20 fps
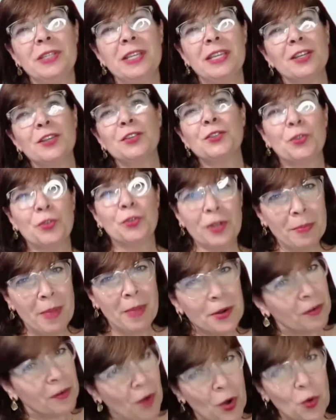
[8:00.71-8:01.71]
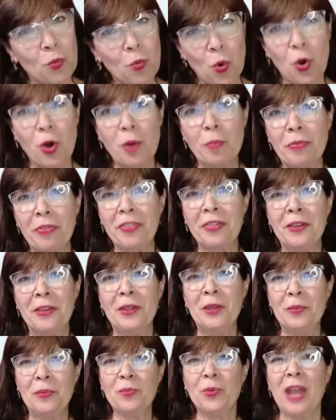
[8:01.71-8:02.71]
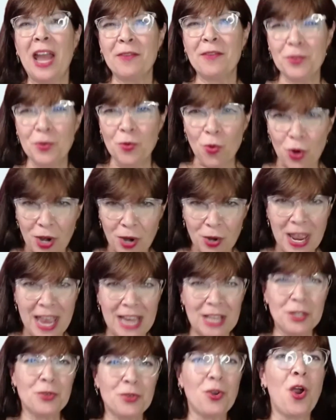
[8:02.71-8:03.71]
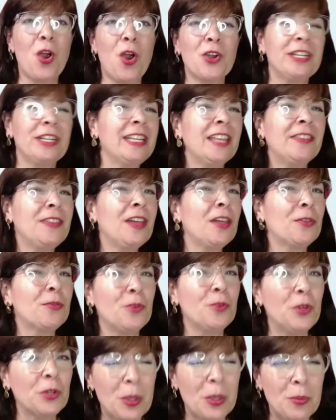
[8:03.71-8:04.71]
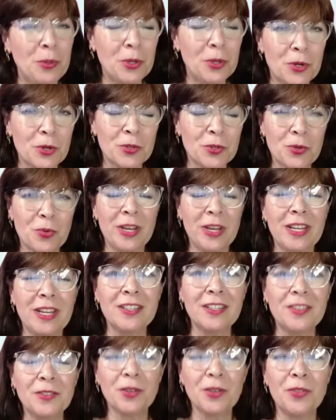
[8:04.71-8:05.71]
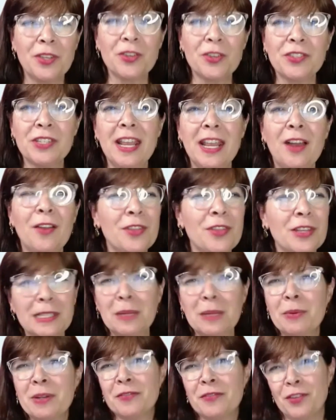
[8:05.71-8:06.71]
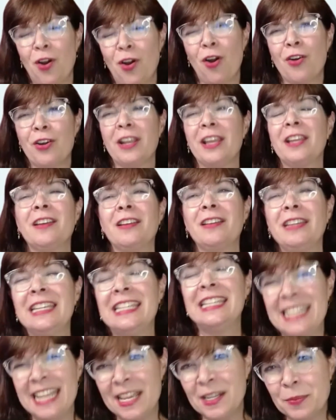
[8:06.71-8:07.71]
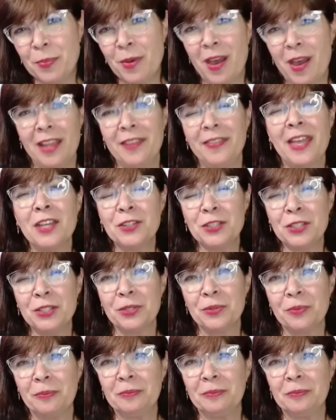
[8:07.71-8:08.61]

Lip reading: a certain amount of our warmth. We have to work extra hard to get that through a computer screen. And so there's a little bit of an art and an intent behind that too.